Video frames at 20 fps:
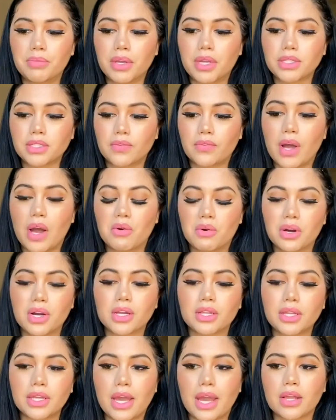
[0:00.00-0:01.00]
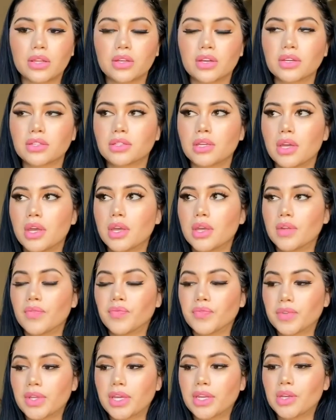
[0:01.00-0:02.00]
because of how ugly I looked,
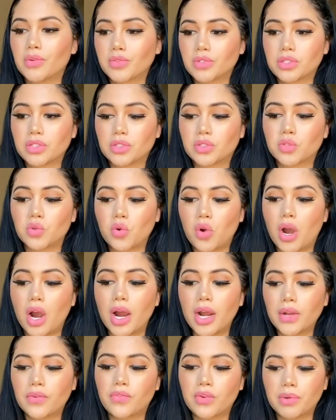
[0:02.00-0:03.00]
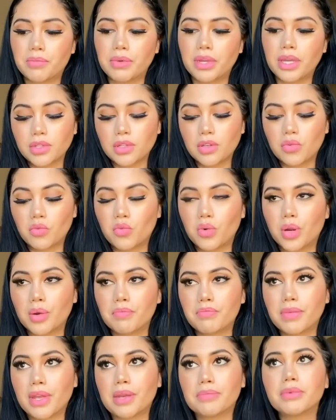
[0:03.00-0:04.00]
and it was just too hard for me.
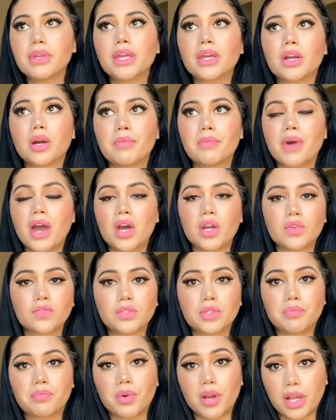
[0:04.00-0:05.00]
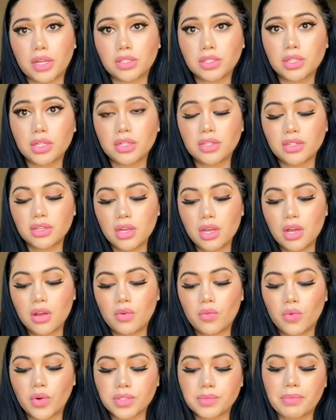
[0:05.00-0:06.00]
What made me come out of depression
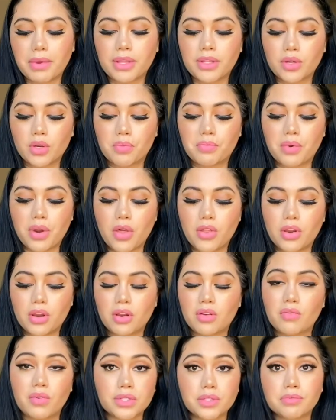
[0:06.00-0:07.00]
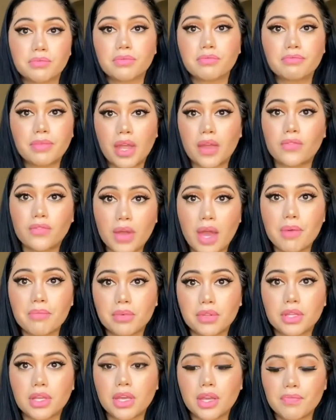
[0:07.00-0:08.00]
was my little brother, was my
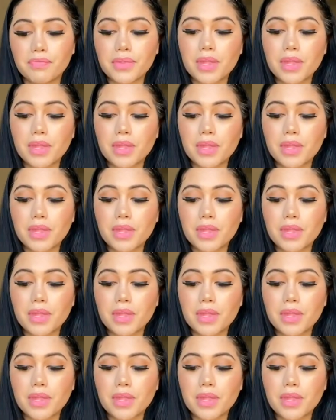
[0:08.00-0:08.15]
family.